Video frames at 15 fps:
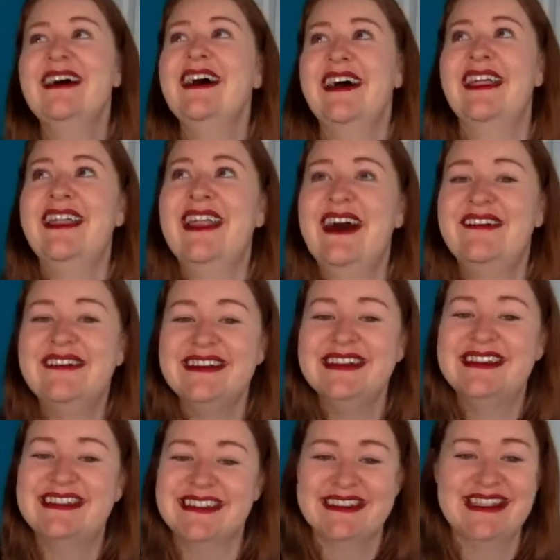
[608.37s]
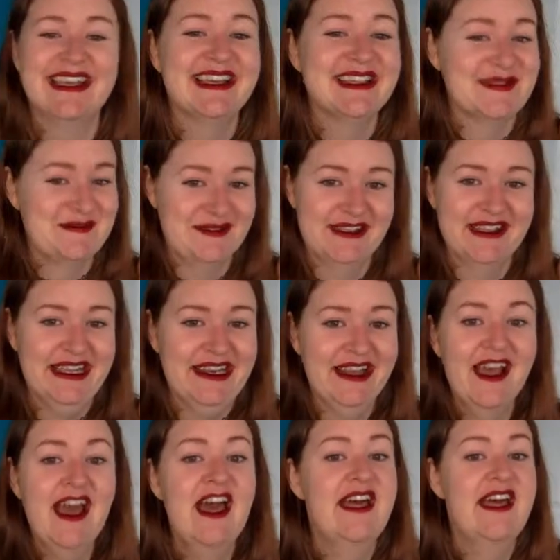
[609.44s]
And I was just like, that's brilliant.
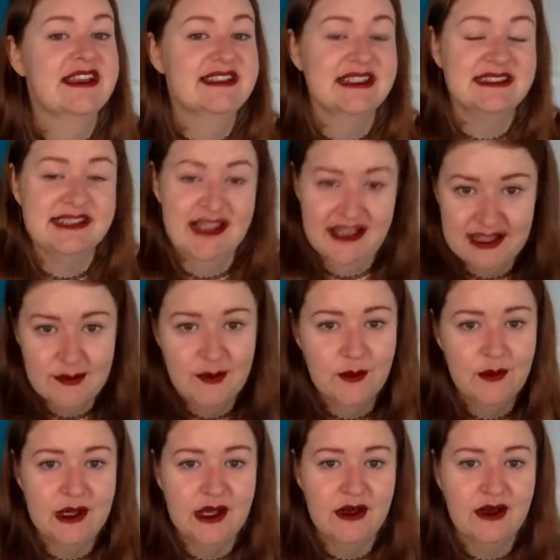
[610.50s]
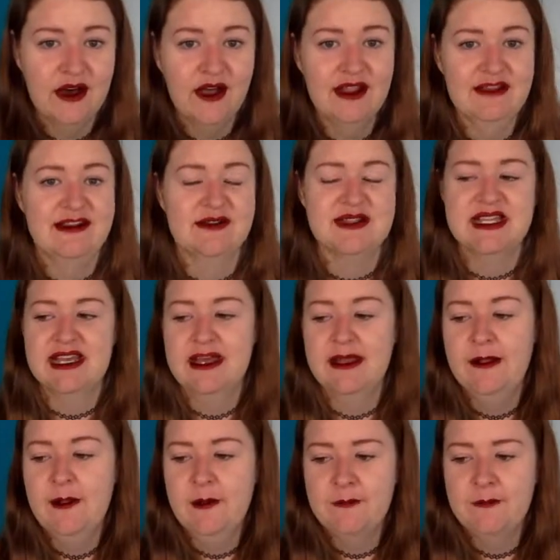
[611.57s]
That's exactly what we all call it around here.